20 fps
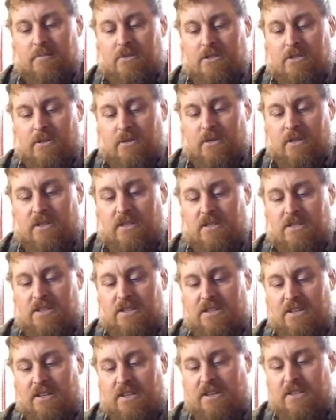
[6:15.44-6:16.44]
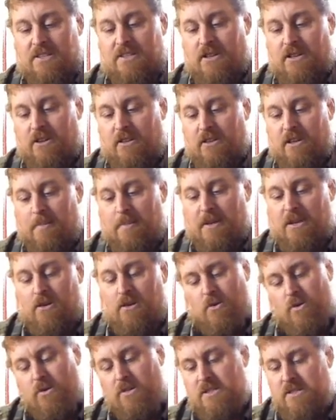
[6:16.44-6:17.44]
So this isn't necessarily, I mean,
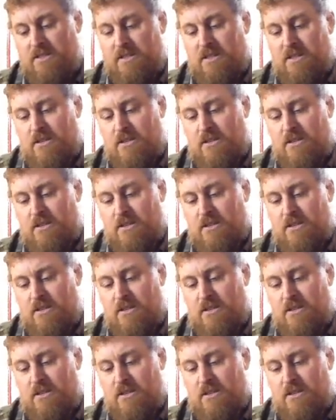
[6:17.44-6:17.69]
of course,